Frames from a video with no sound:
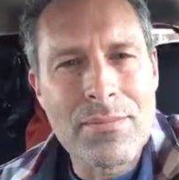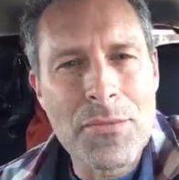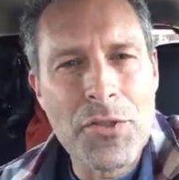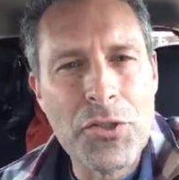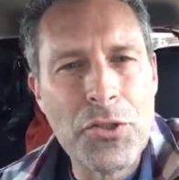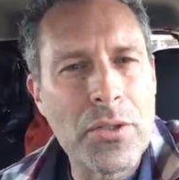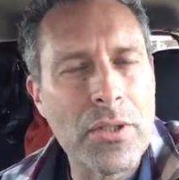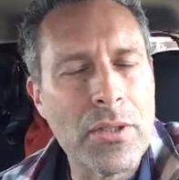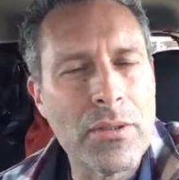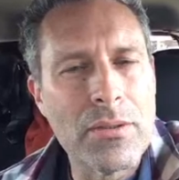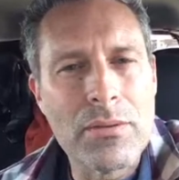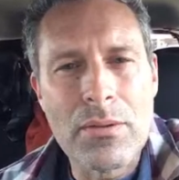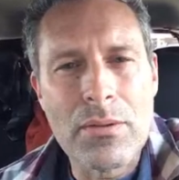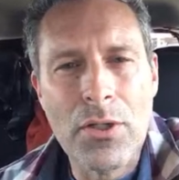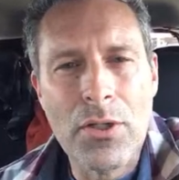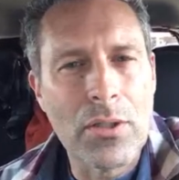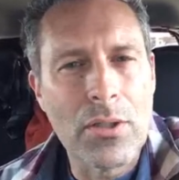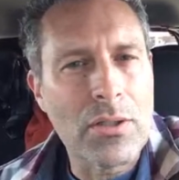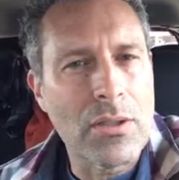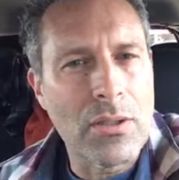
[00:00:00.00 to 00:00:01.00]
You can
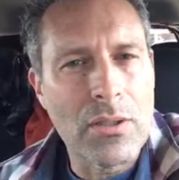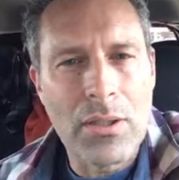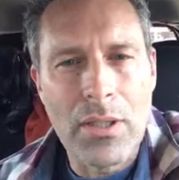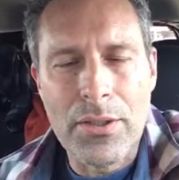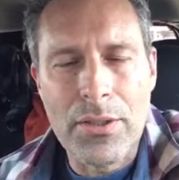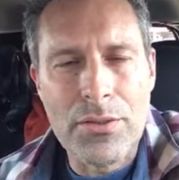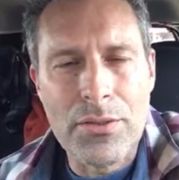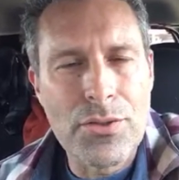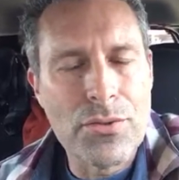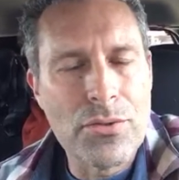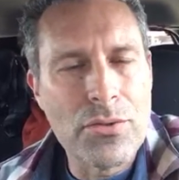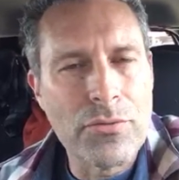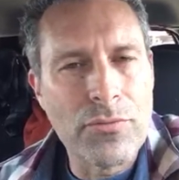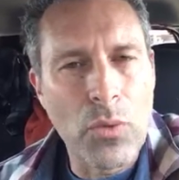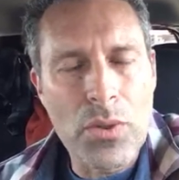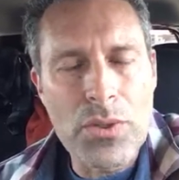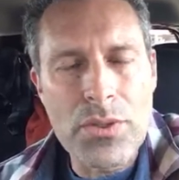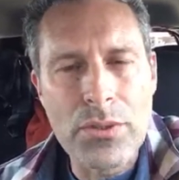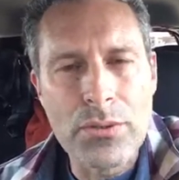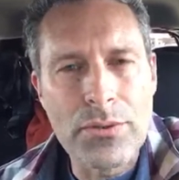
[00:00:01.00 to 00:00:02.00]
hook an Isuzu
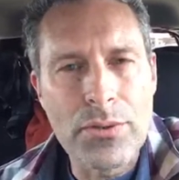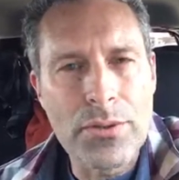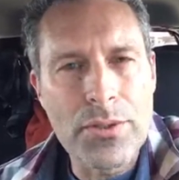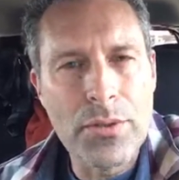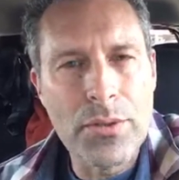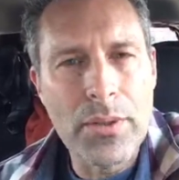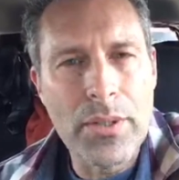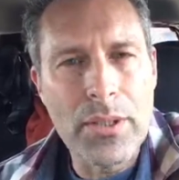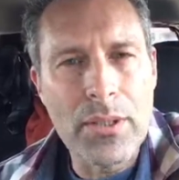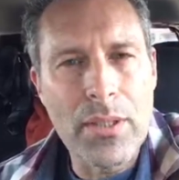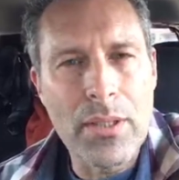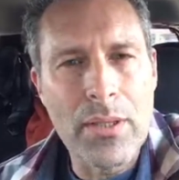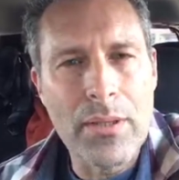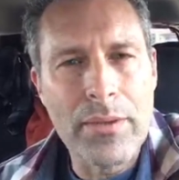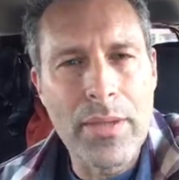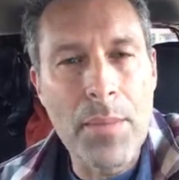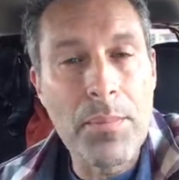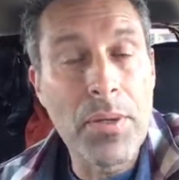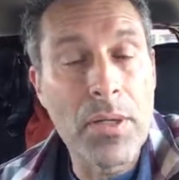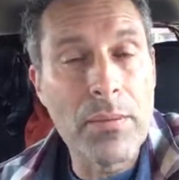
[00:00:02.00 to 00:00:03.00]
4-cylinder to it.
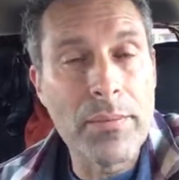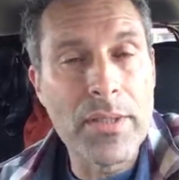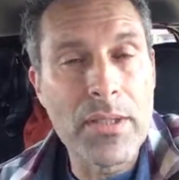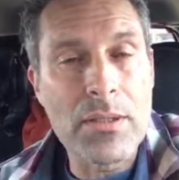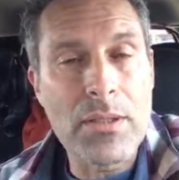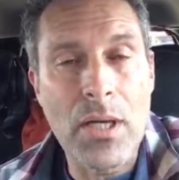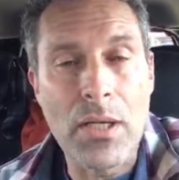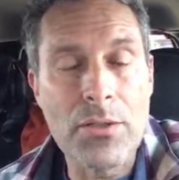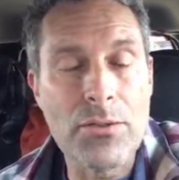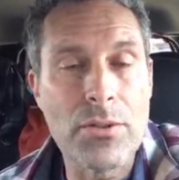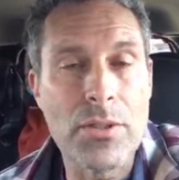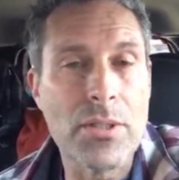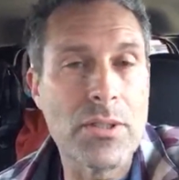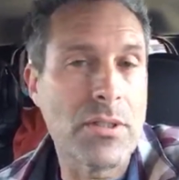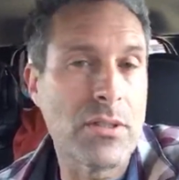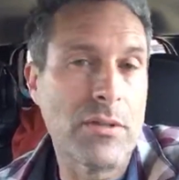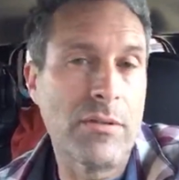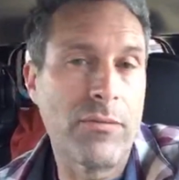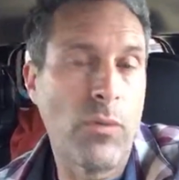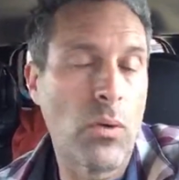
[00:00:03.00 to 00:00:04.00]
They put them in the Tundras and
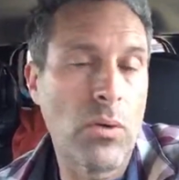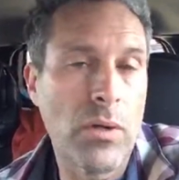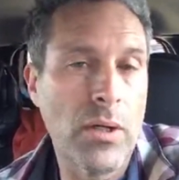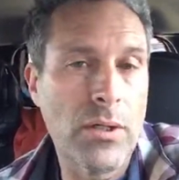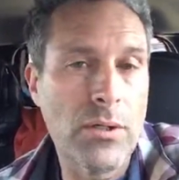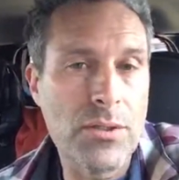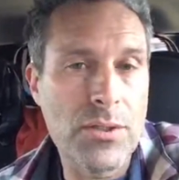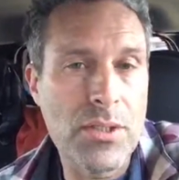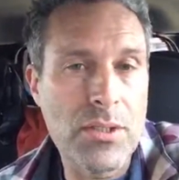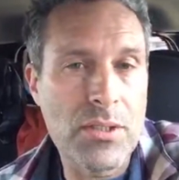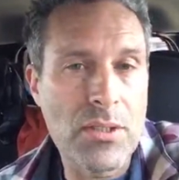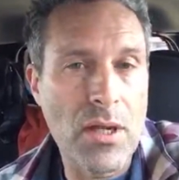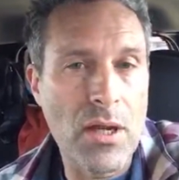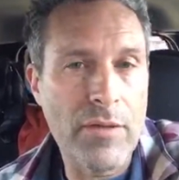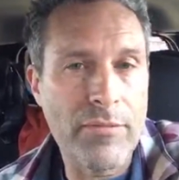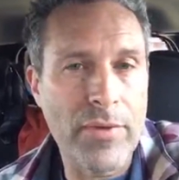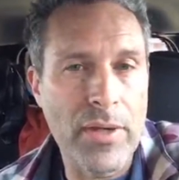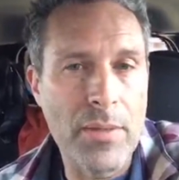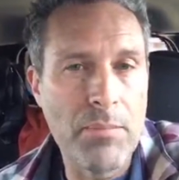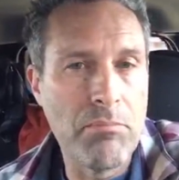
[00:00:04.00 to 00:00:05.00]
the 4Runners and stuff
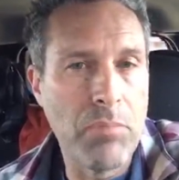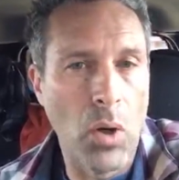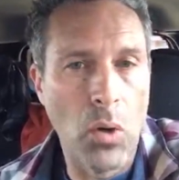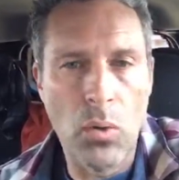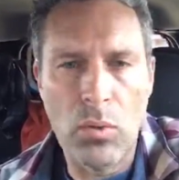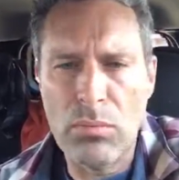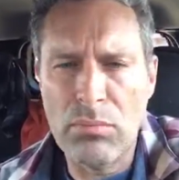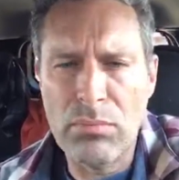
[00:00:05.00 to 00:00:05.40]
and bolt